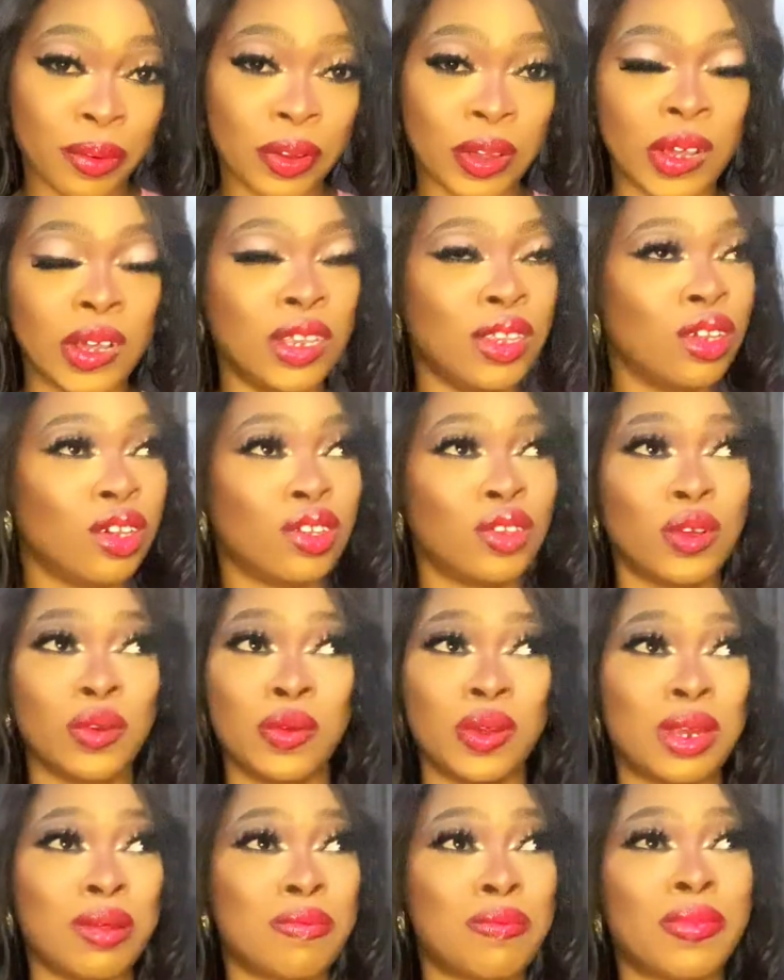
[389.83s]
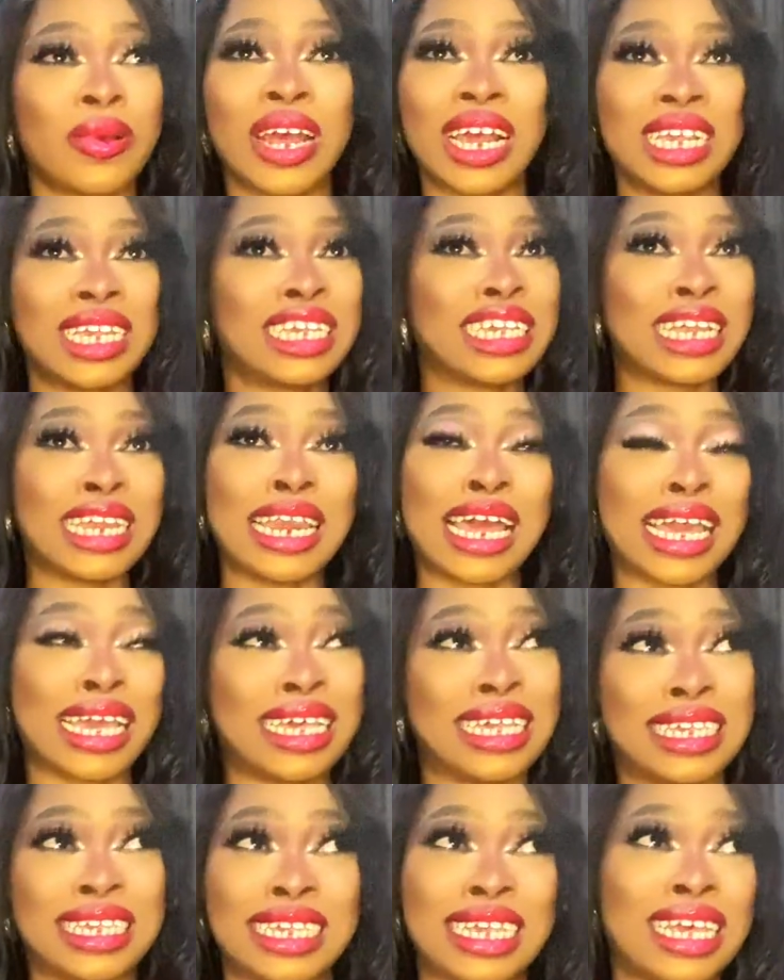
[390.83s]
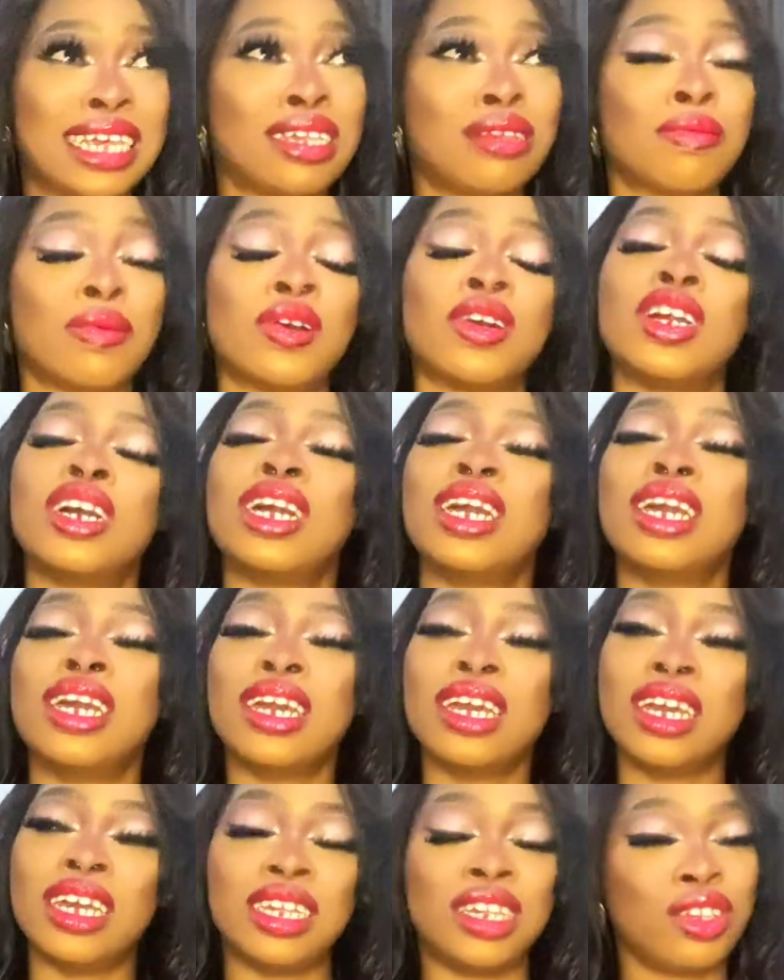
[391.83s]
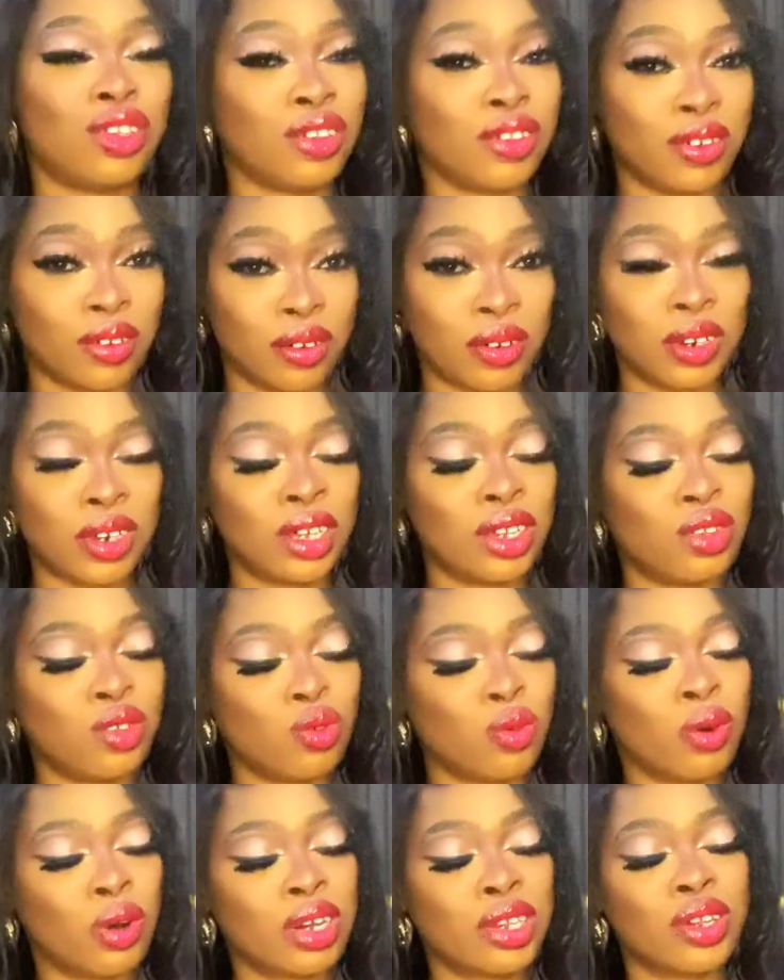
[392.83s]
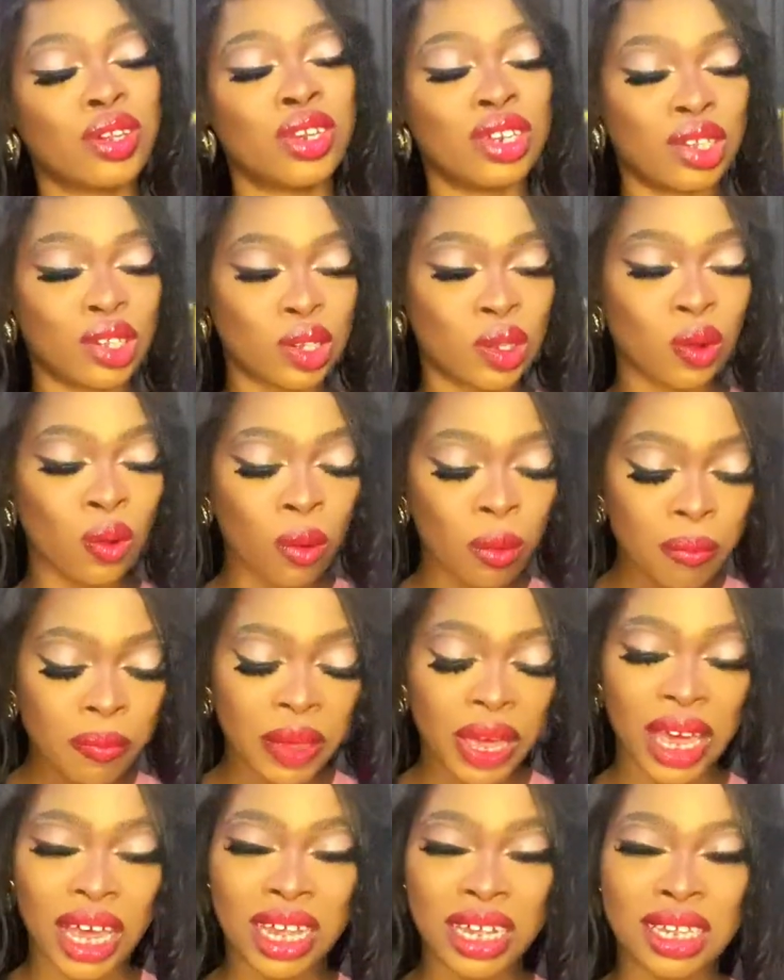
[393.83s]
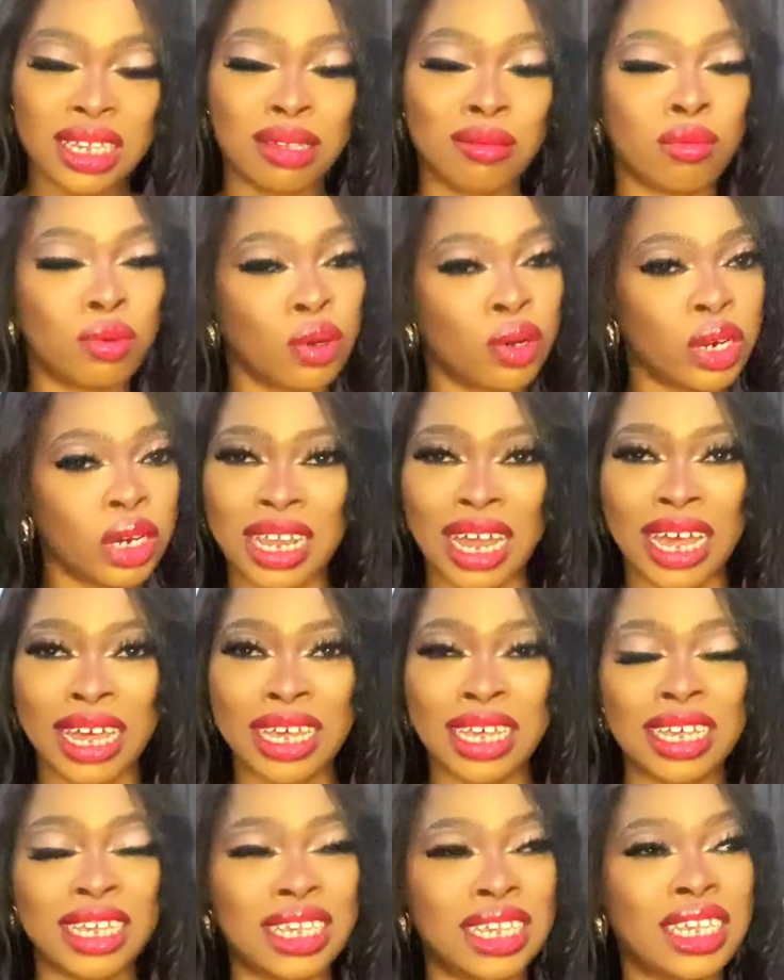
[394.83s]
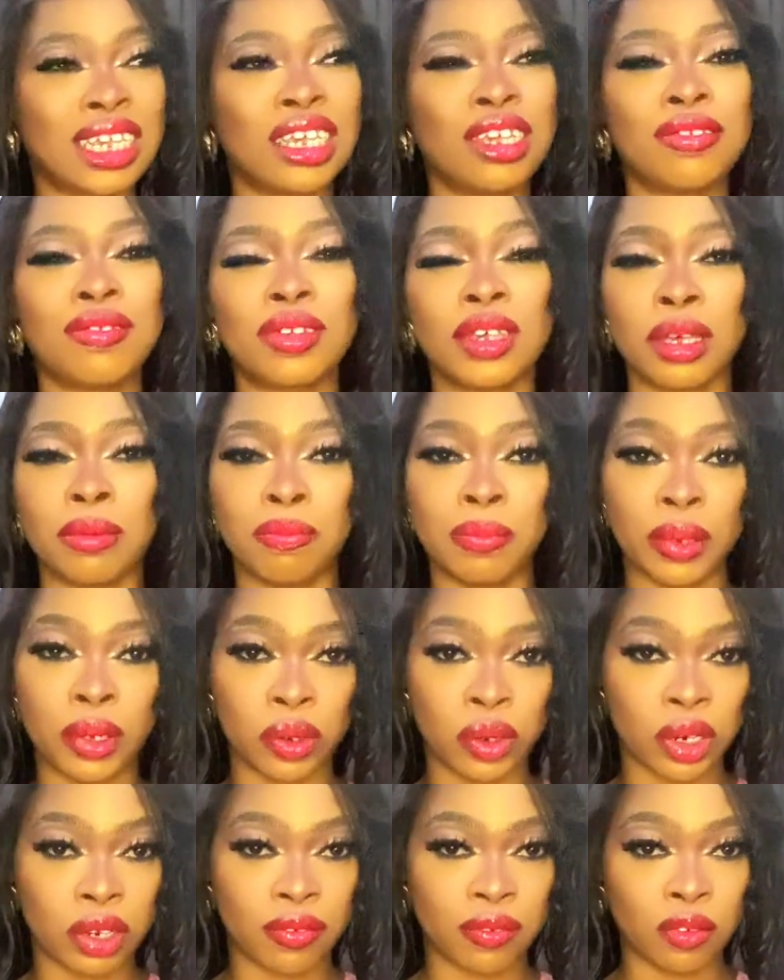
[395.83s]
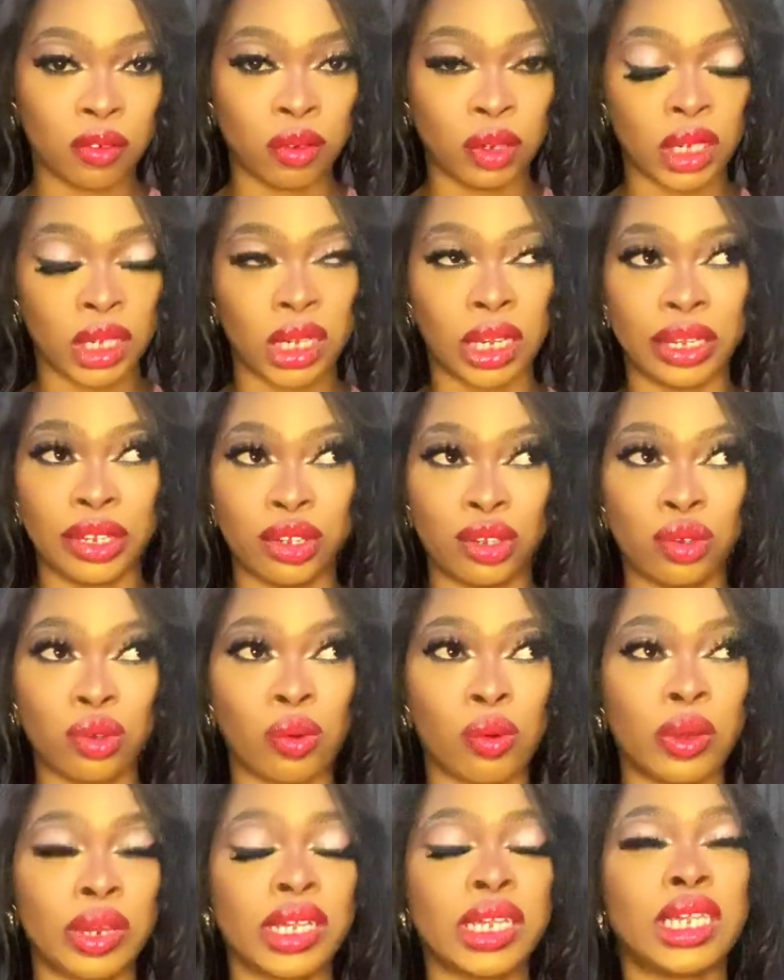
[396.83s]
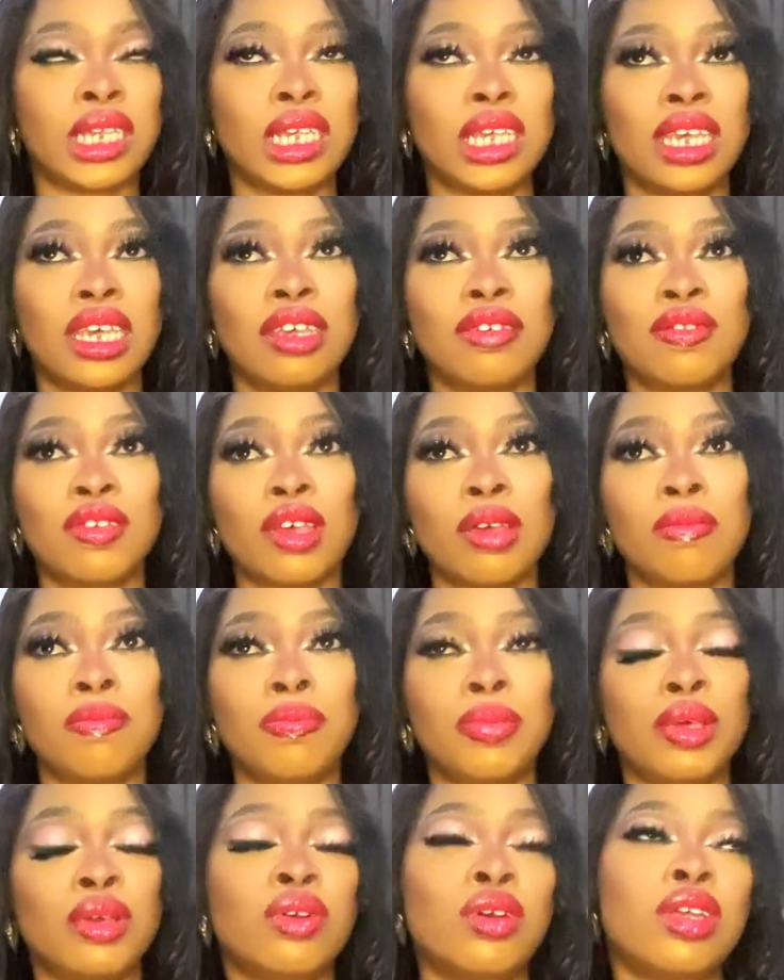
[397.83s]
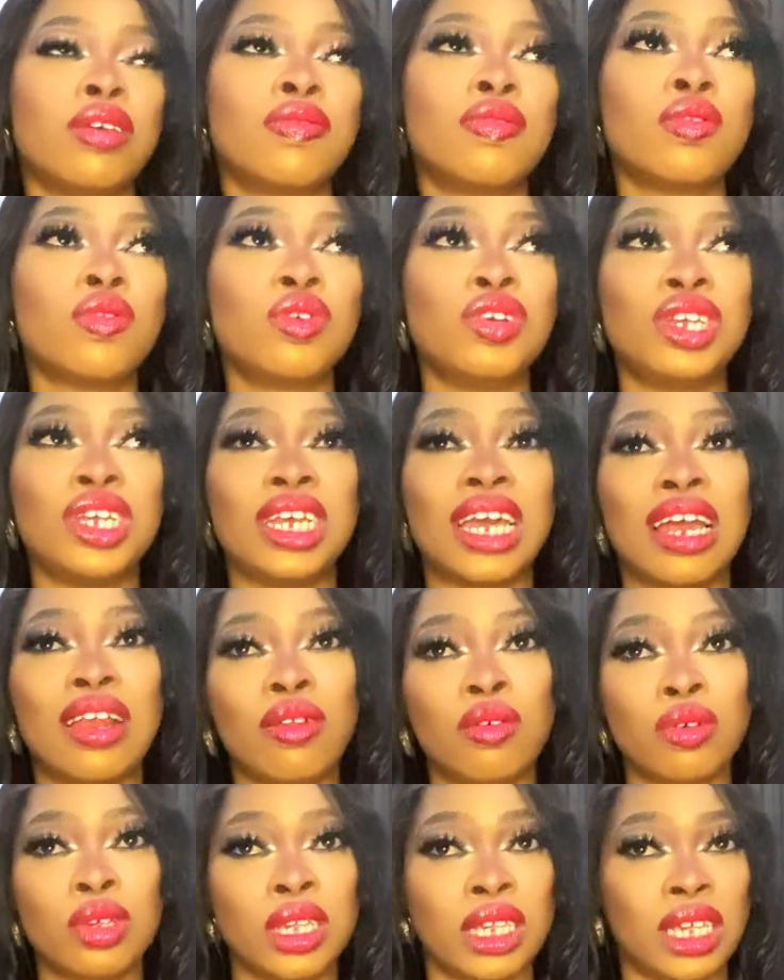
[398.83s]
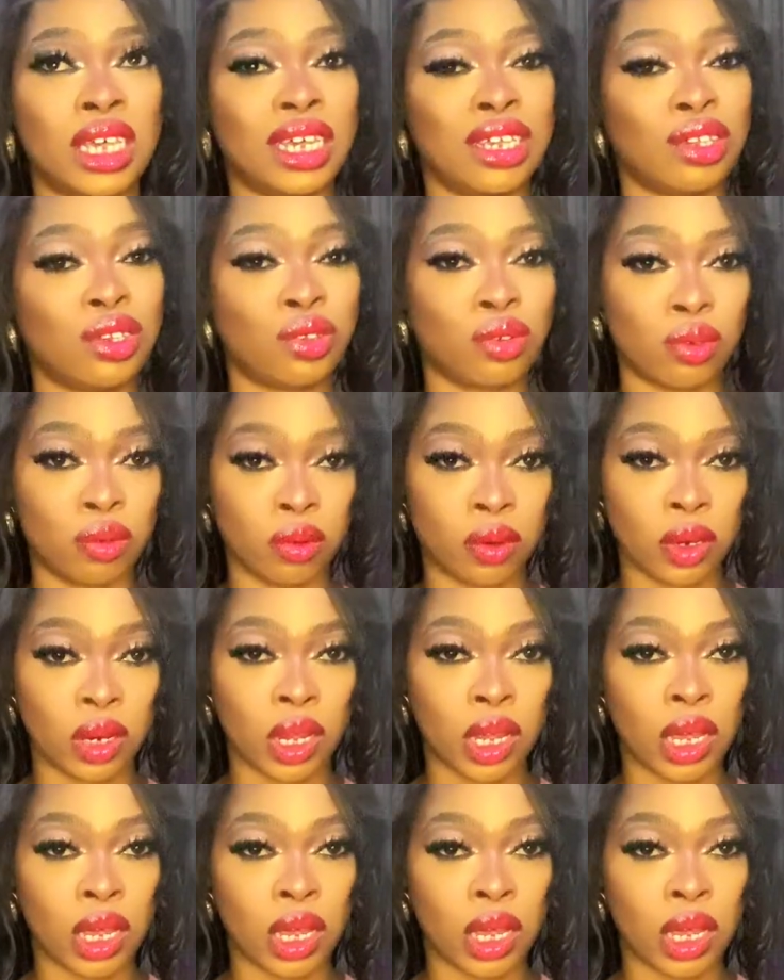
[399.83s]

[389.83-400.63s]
it does not really brighten like it says, but it is good. It works on a slow pace, but like, it gives a beautiful skin tone. It gives a beautiful yellow skin tone,